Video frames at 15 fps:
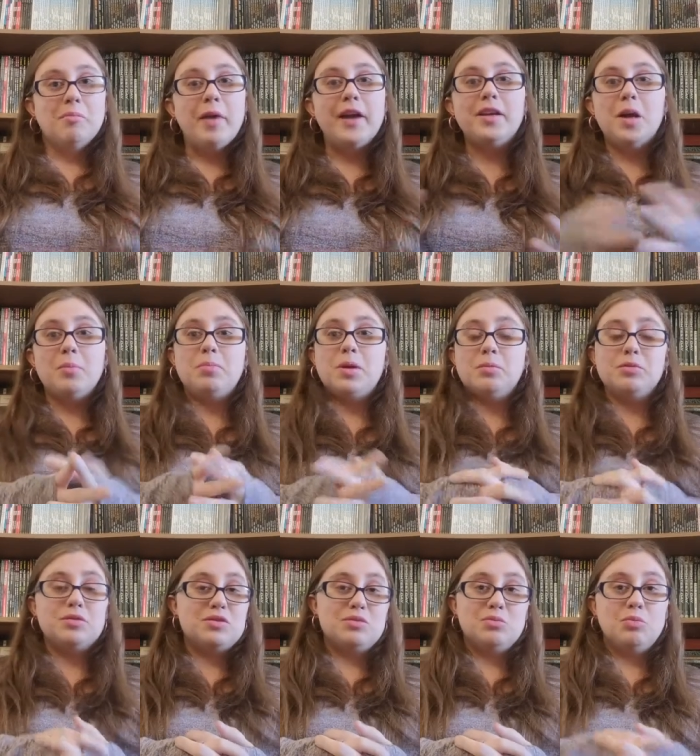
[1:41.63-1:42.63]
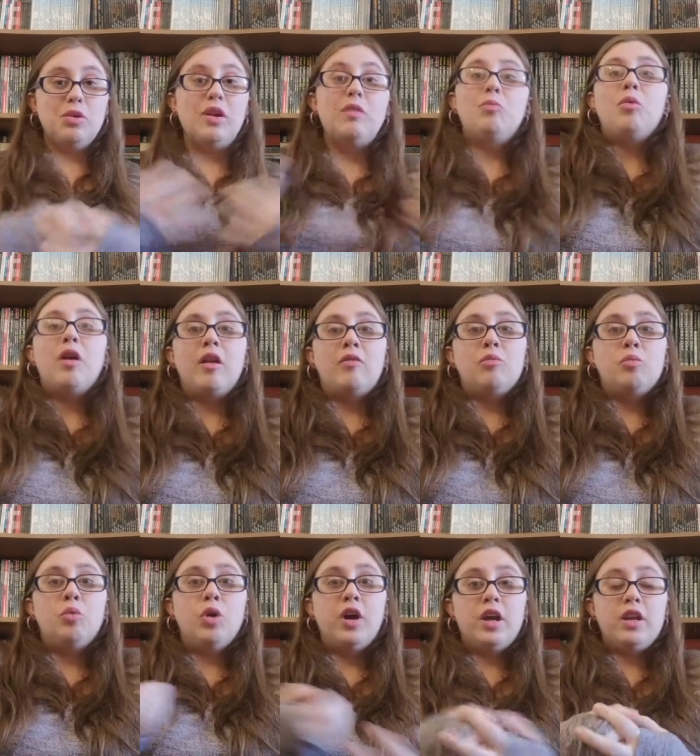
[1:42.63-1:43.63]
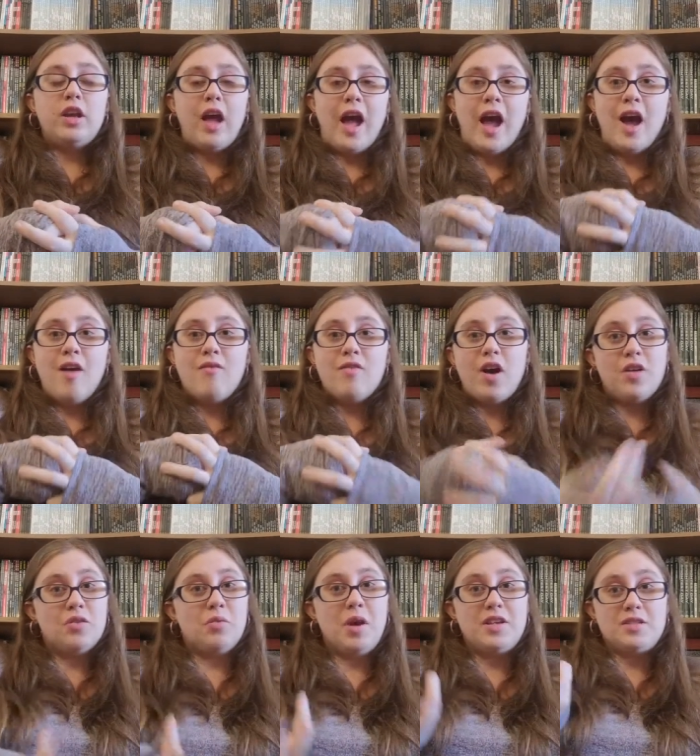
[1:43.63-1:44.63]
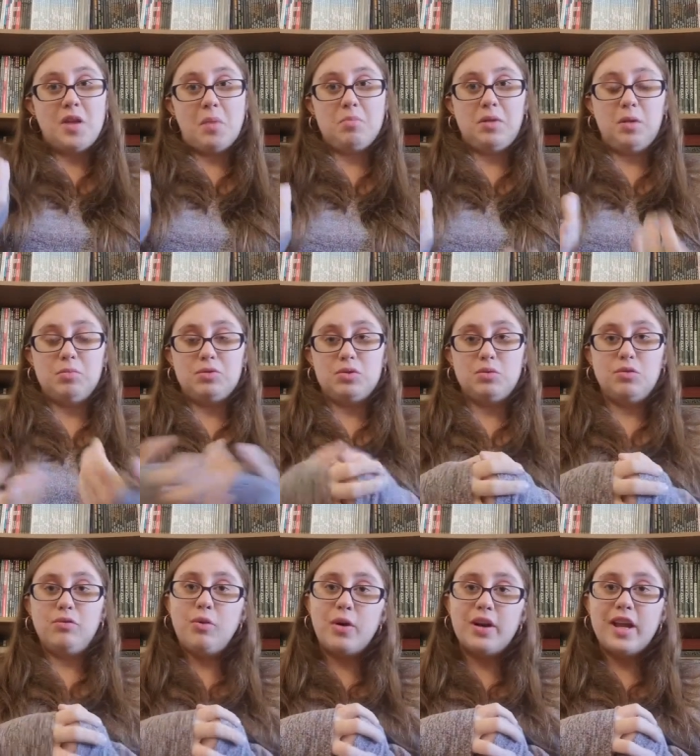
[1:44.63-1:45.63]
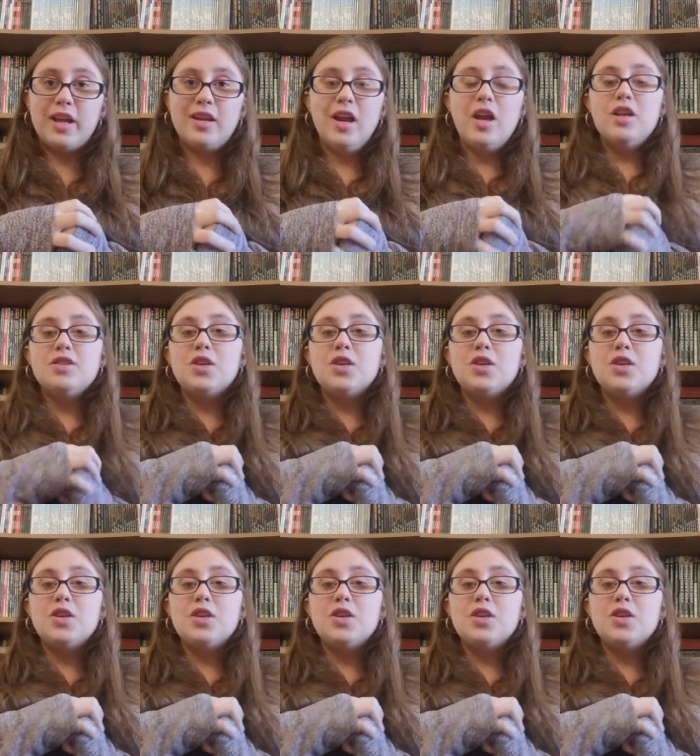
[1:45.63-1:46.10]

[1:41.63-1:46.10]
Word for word: might not be able to would would have otherwise not been able to afford it.